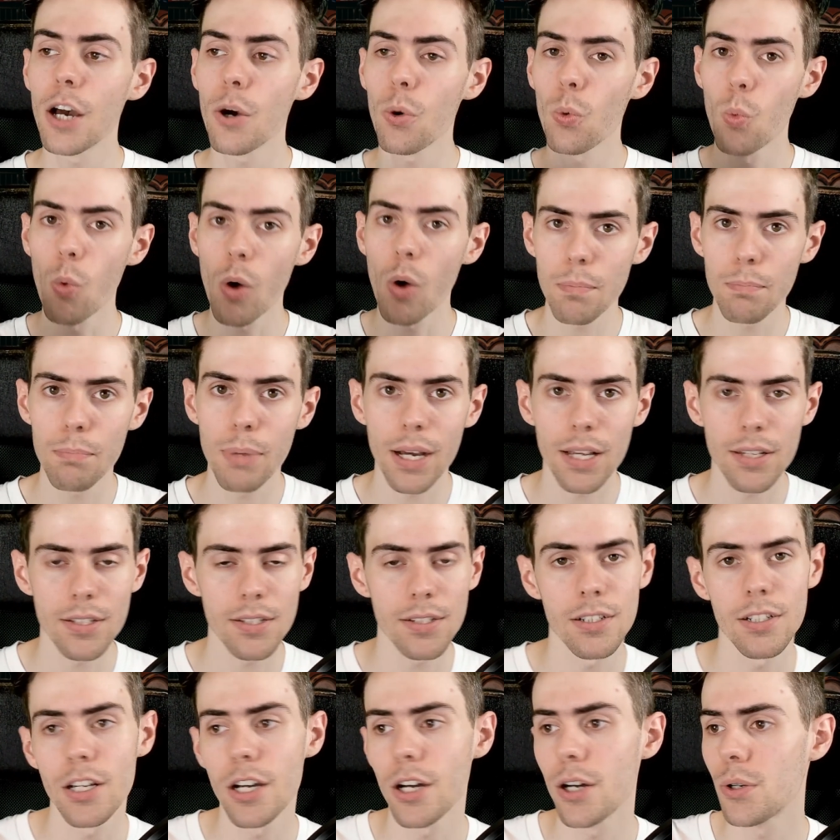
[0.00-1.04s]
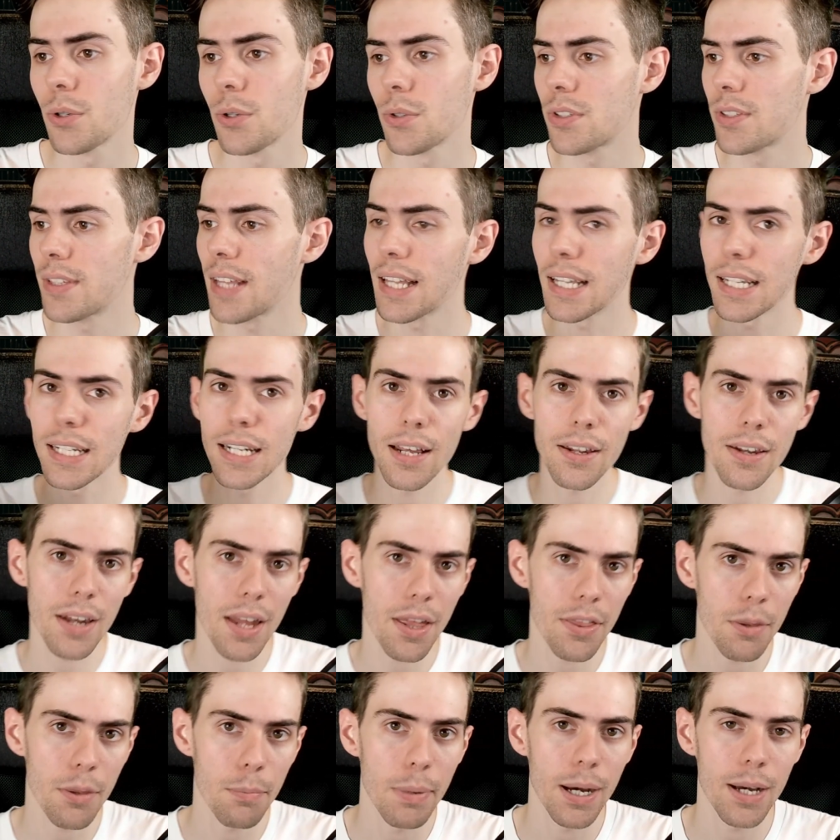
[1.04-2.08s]
One person goes, then
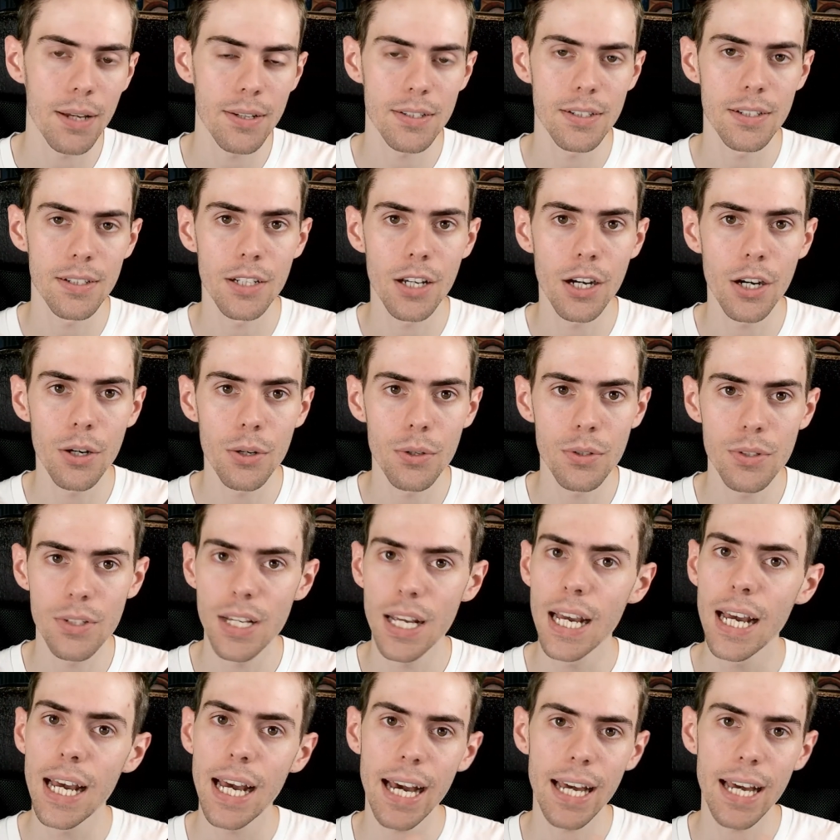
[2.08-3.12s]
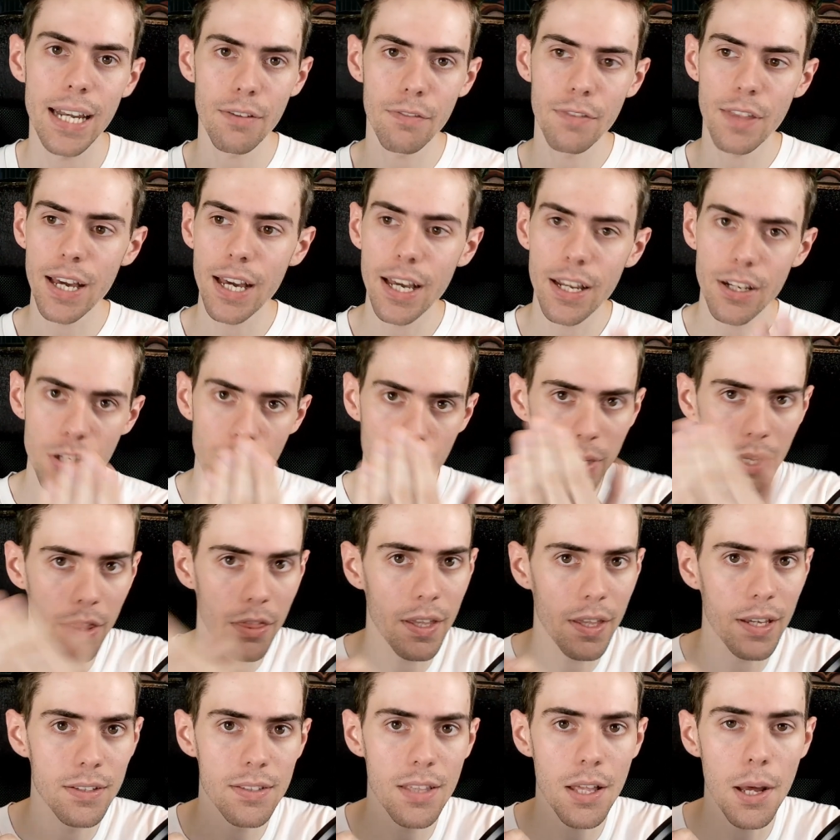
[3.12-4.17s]
another person goes, and if they're doing
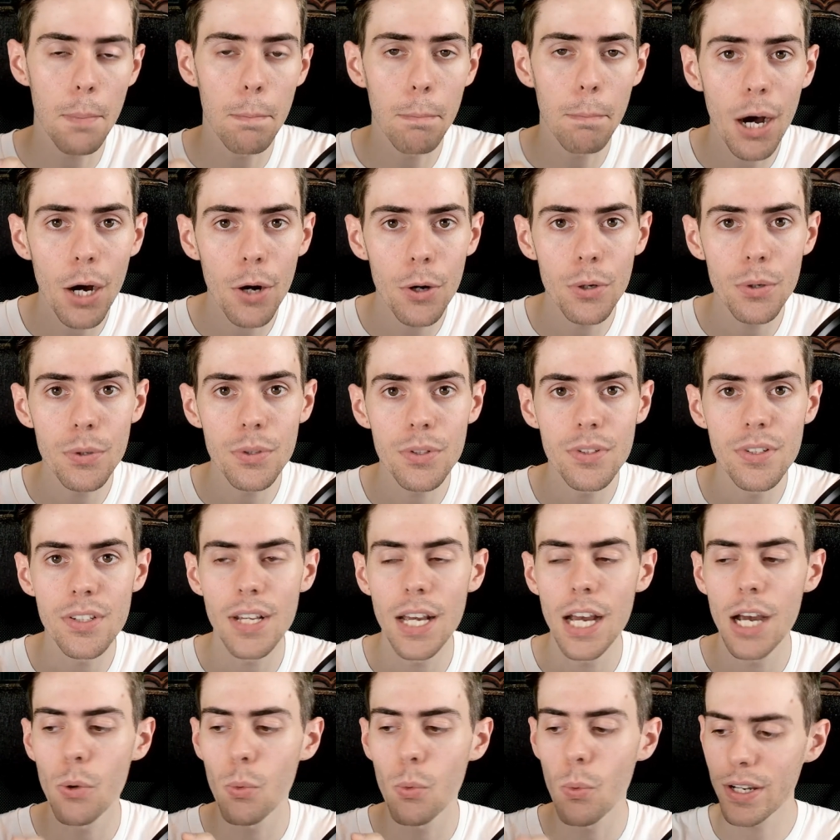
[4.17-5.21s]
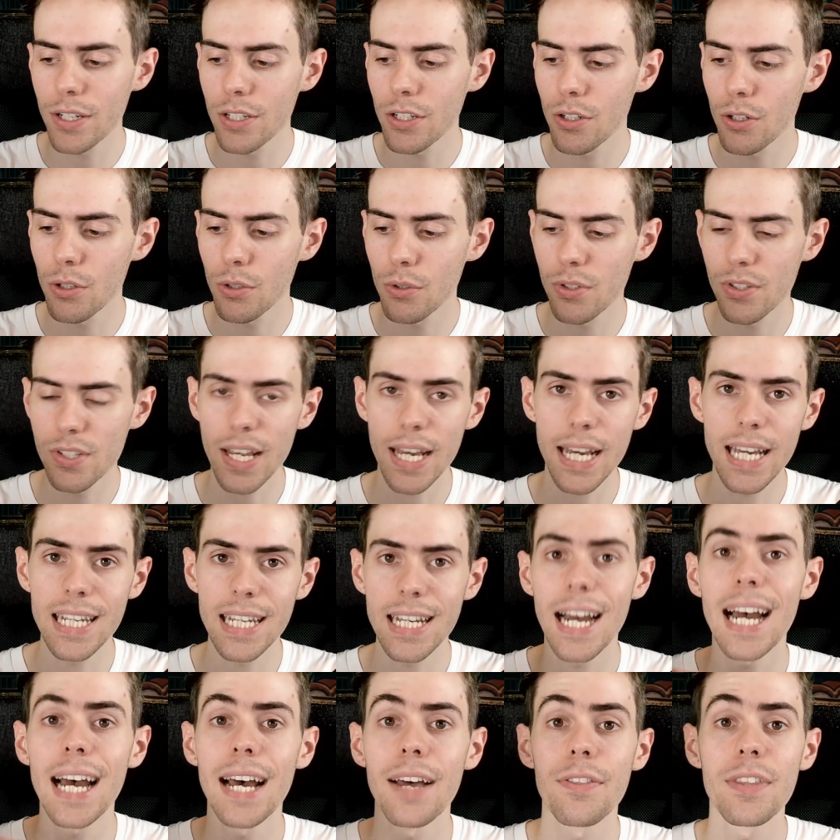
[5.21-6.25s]
things that oppose, when you say,
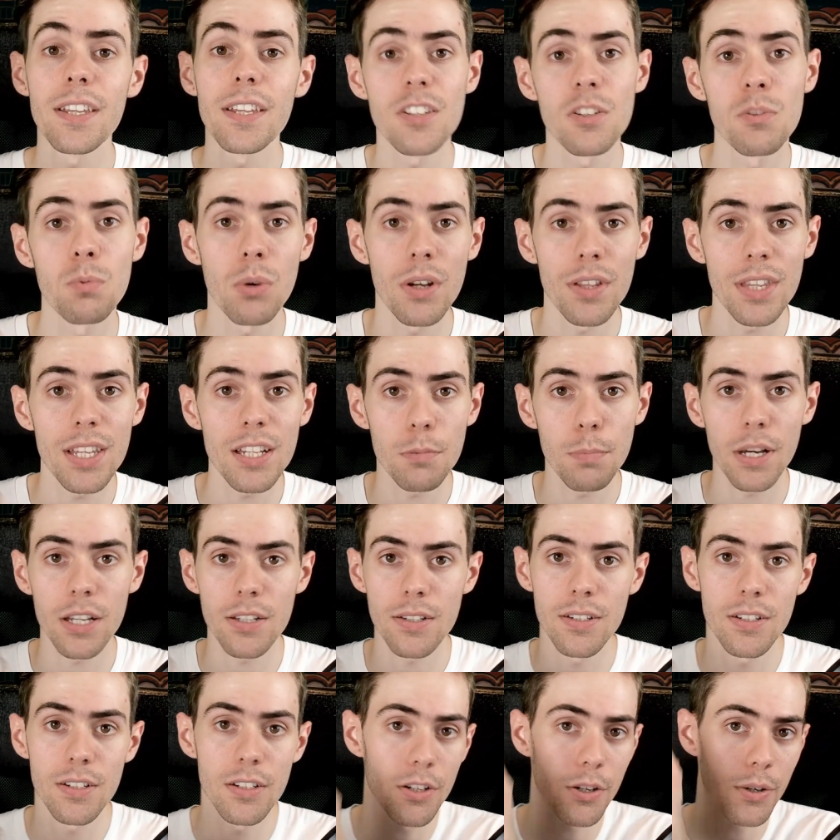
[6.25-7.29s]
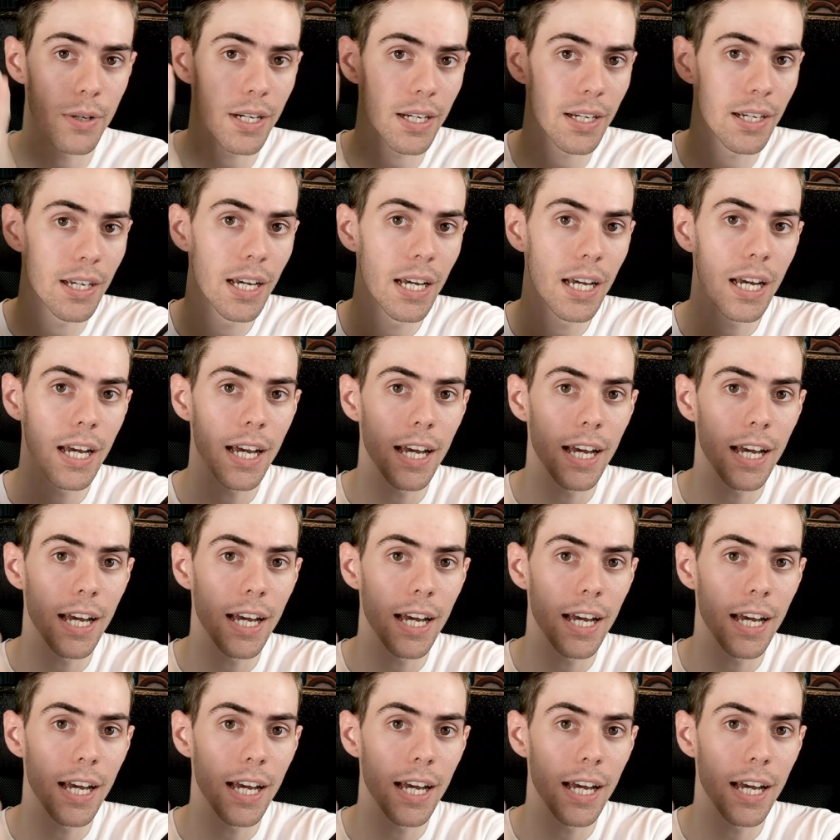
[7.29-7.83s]
this is what this person's doing,